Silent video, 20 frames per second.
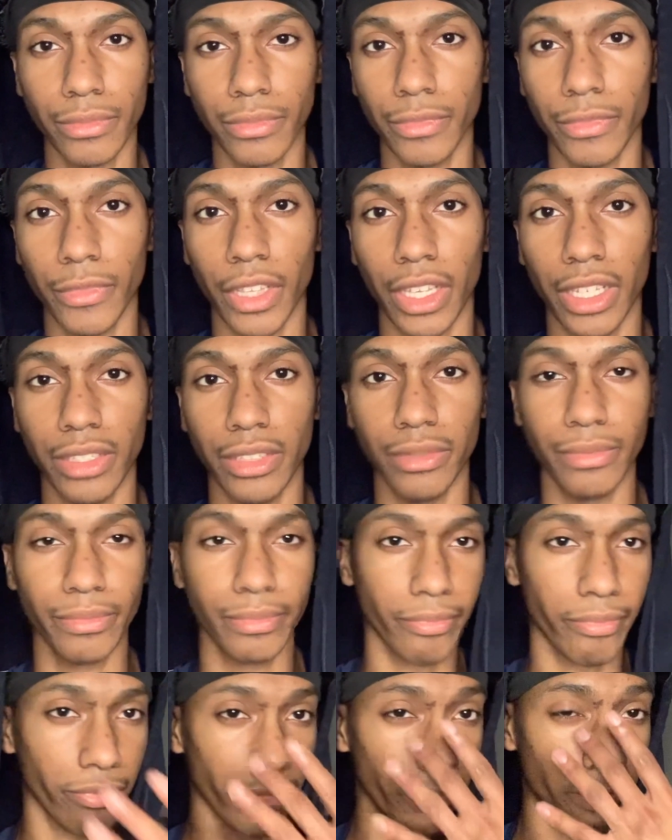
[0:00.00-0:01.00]
Like
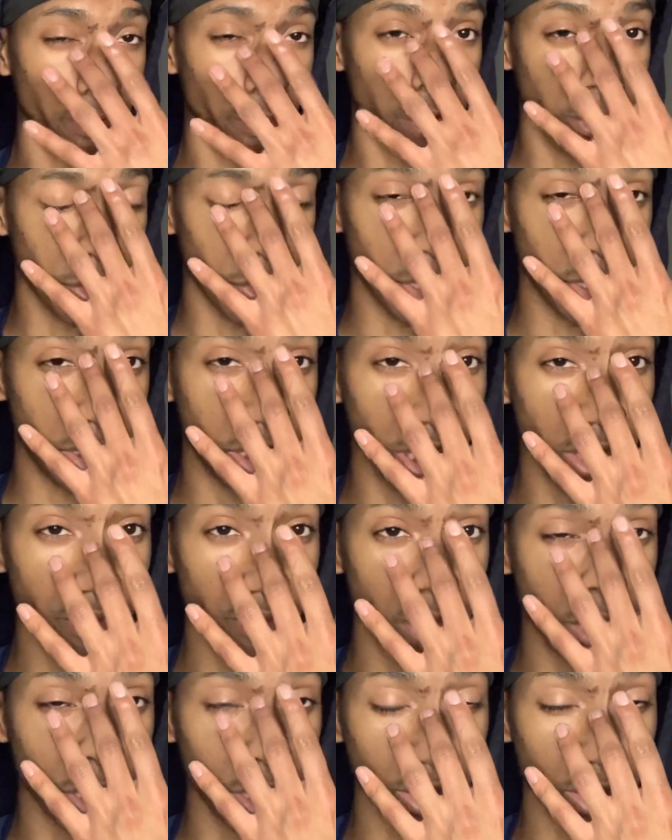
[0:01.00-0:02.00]
achieving
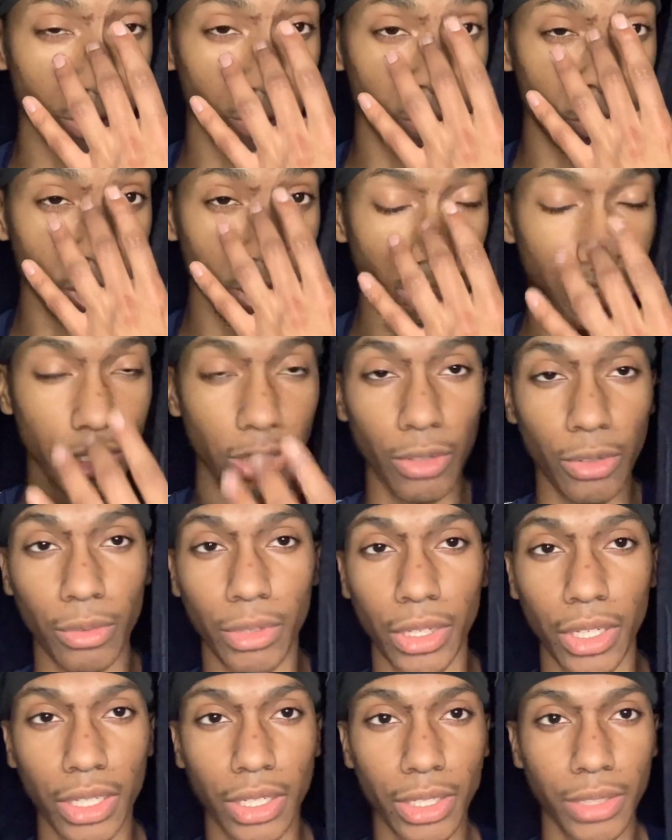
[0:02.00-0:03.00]
such a feat don't
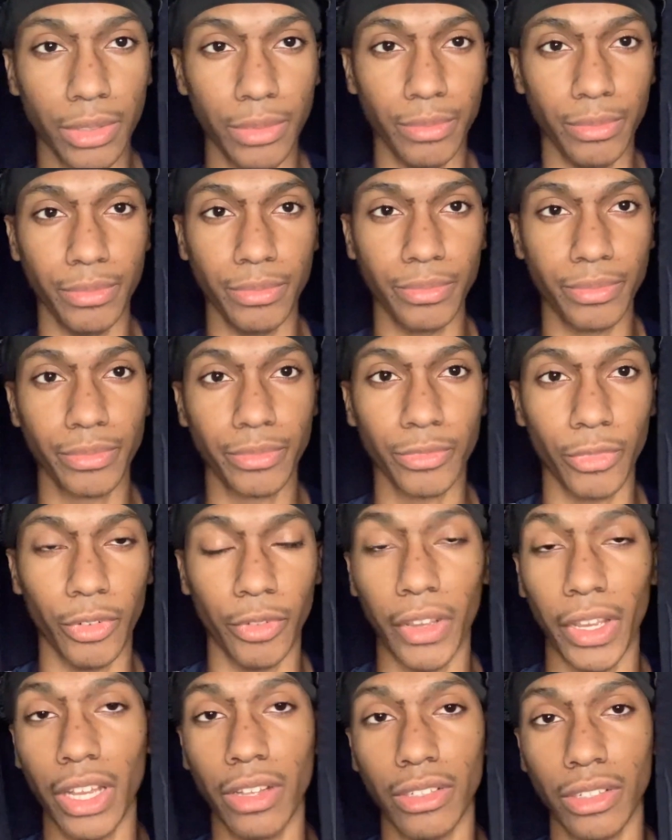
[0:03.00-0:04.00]
come
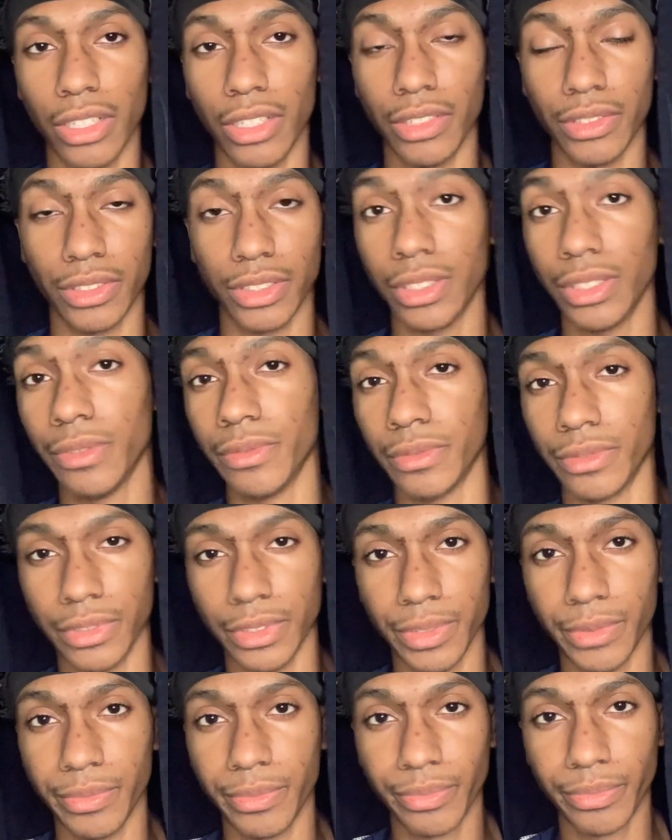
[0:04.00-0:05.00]
without long suffering,
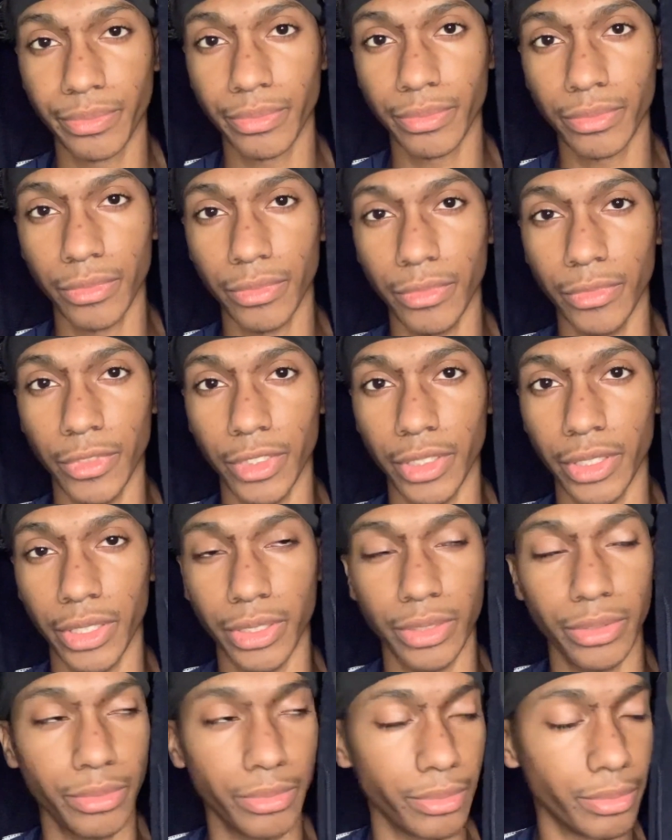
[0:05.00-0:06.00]
you know?